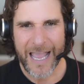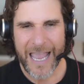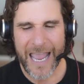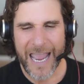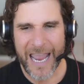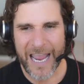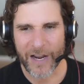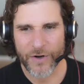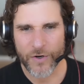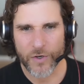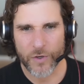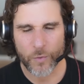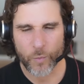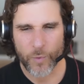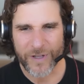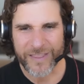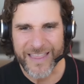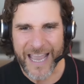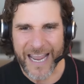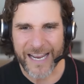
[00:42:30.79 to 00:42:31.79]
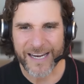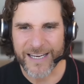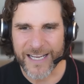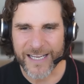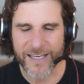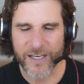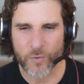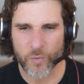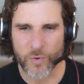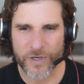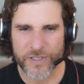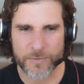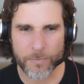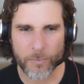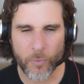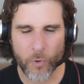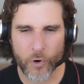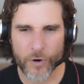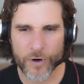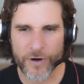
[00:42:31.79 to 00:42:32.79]
And what they needed was
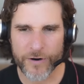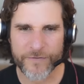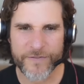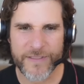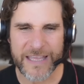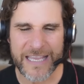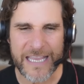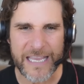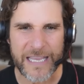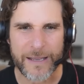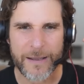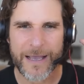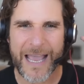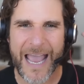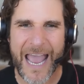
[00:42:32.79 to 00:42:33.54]
more of the